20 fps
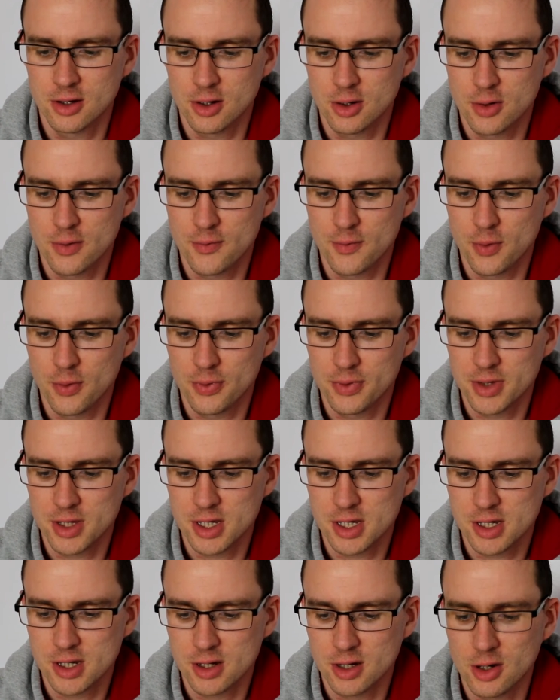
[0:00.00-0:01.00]
over on
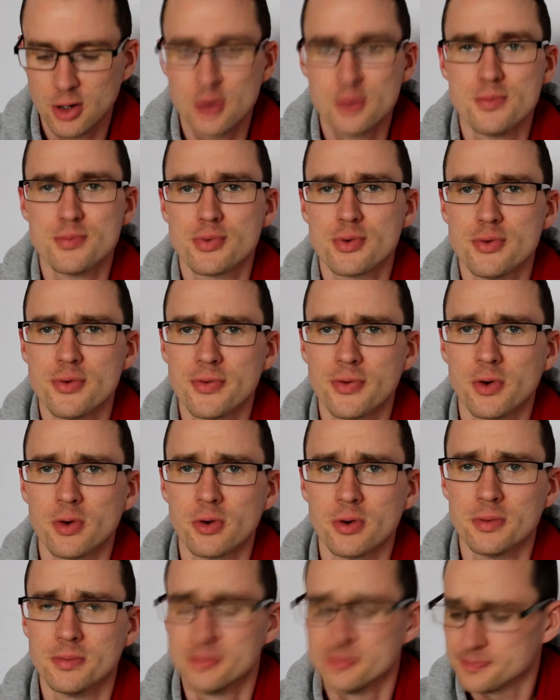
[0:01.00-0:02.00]
the homebrew
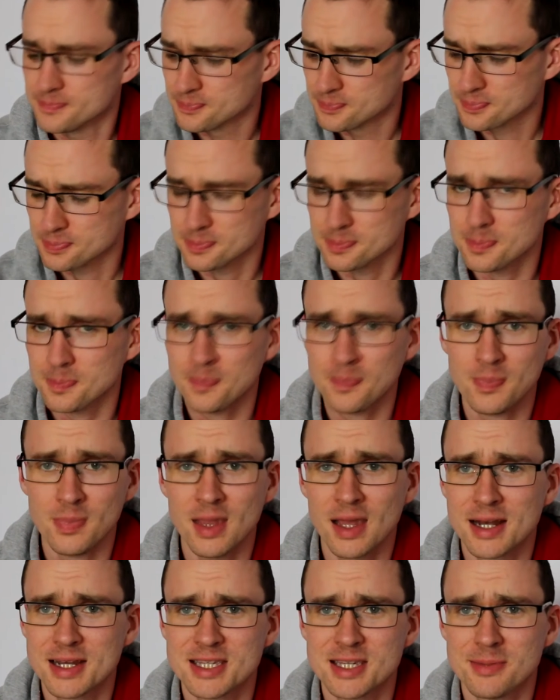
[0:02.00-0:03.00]
forum,
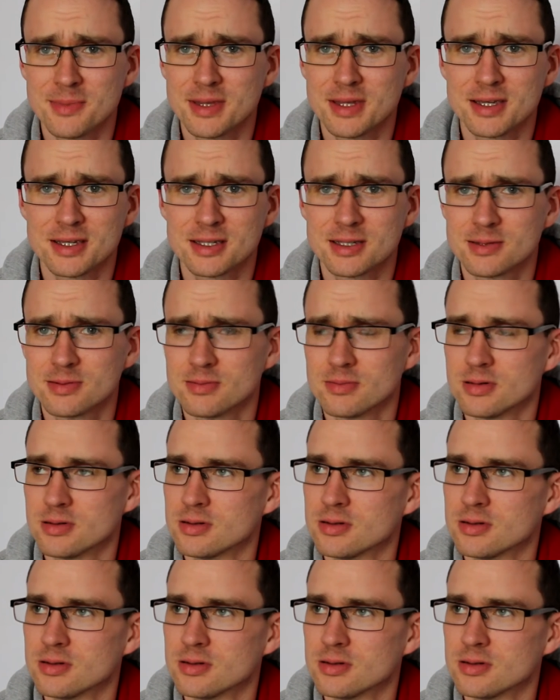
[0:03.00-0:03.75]
and he sent me this,